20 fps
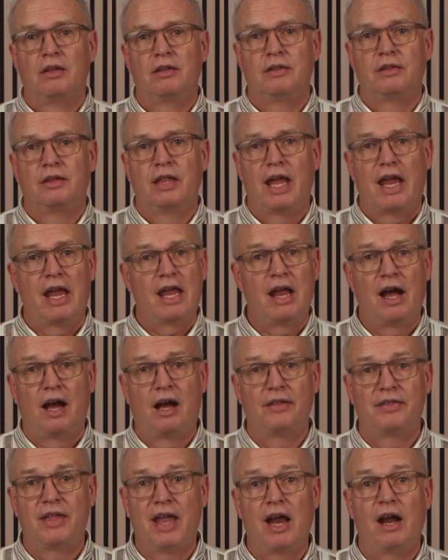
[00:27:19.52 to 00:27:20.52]
They
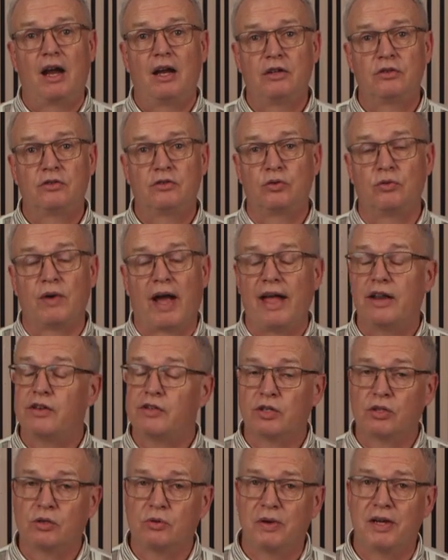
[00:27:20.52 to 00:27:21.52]
are there to
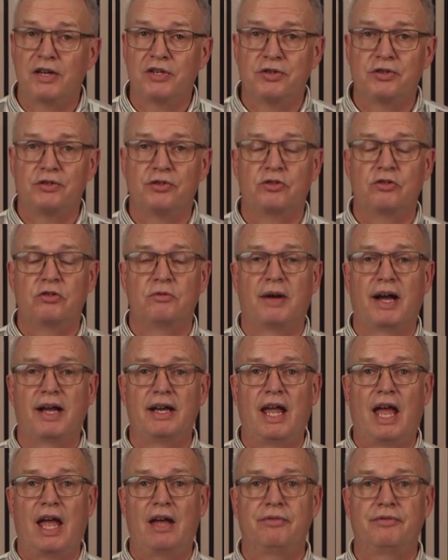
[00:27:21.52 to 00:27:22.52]
answer questions you might
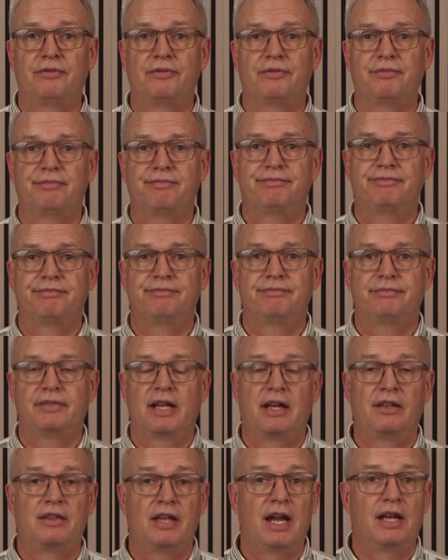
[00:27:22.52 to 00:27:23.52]
have. They
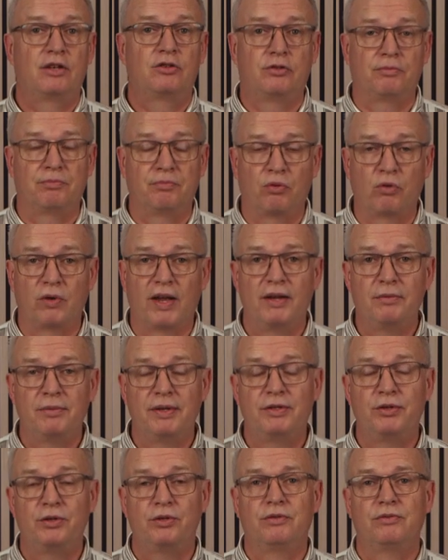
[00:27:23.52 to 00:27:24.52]
are there to pray
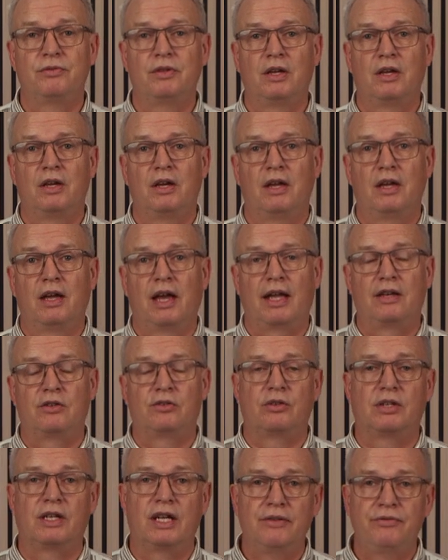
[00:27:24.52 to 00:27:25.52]
with you and to
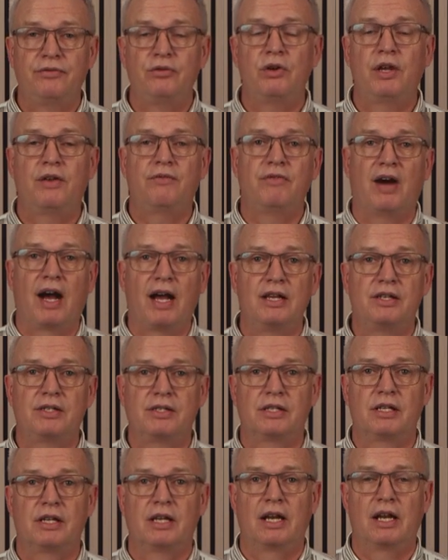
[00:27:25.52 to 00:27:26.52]
give you
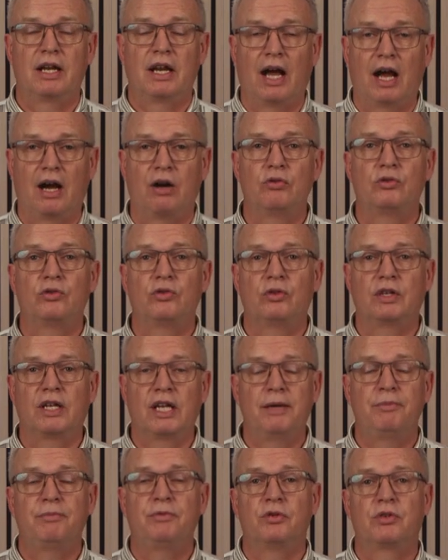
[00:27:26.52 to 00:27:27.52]
advice on how to
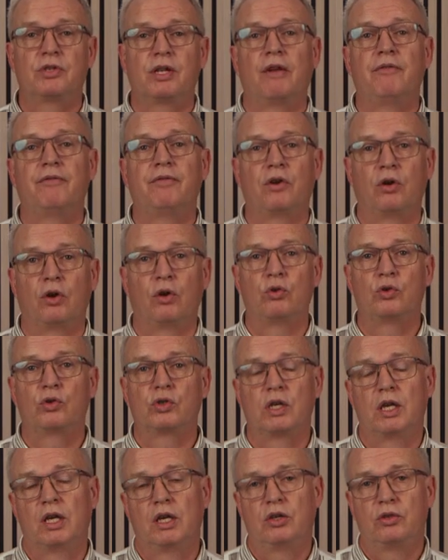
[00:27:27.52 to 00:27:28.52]
keep yourself close
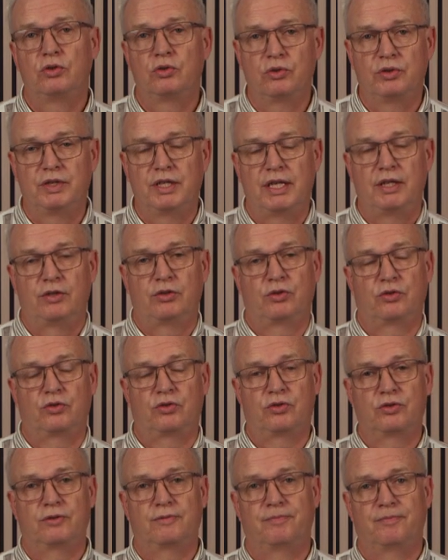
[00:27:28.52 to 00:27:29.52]
to
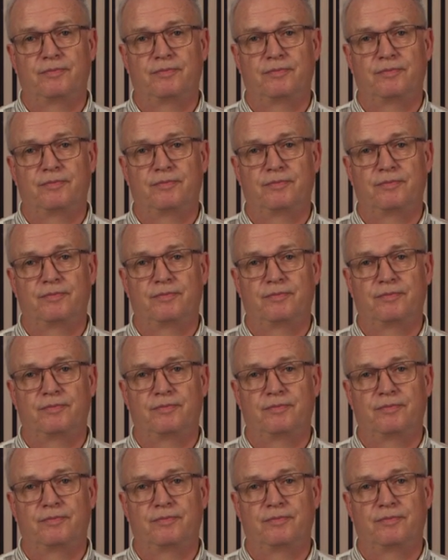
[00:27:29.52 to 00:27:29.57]
Jesus.